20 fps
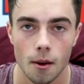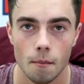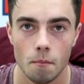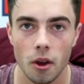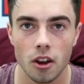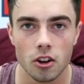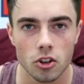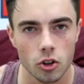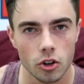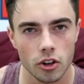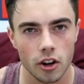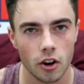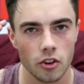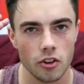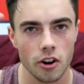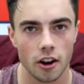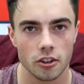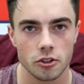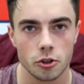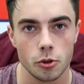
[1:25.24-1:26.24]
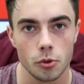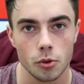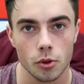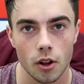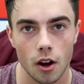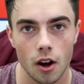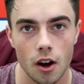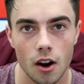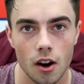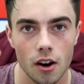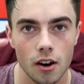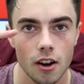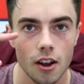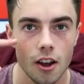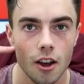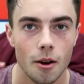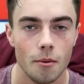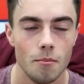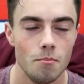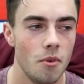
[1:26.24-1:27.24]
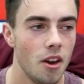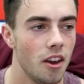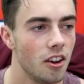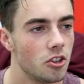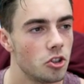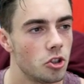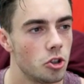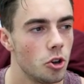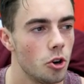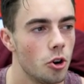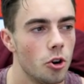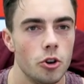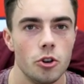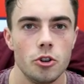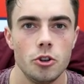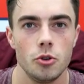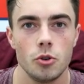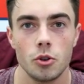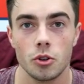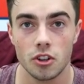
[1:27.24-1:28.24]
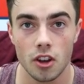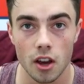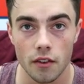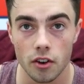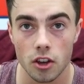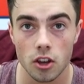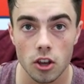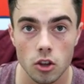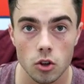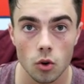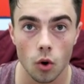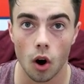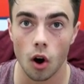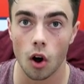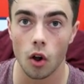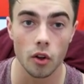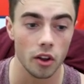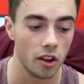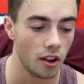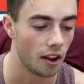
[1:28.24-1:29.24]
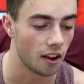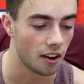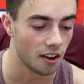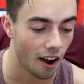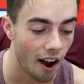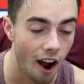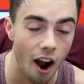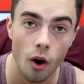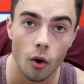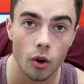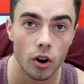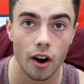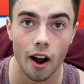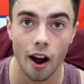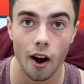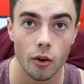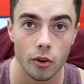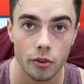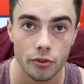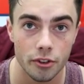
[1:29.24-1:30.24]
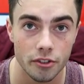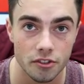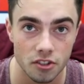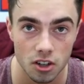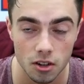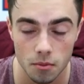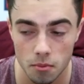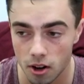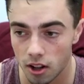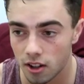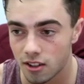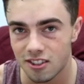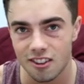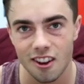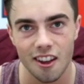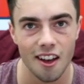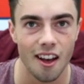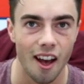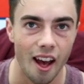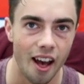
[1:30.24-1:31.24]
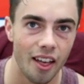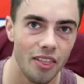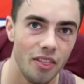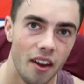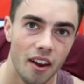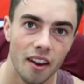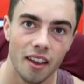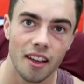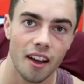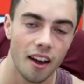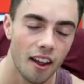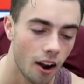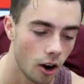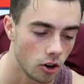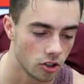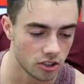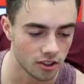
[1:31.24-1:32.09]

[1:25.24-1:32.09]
Make sure they're not too long. Make sure you're giving it your all in like an hour, hour, 15 minutes, and then get out.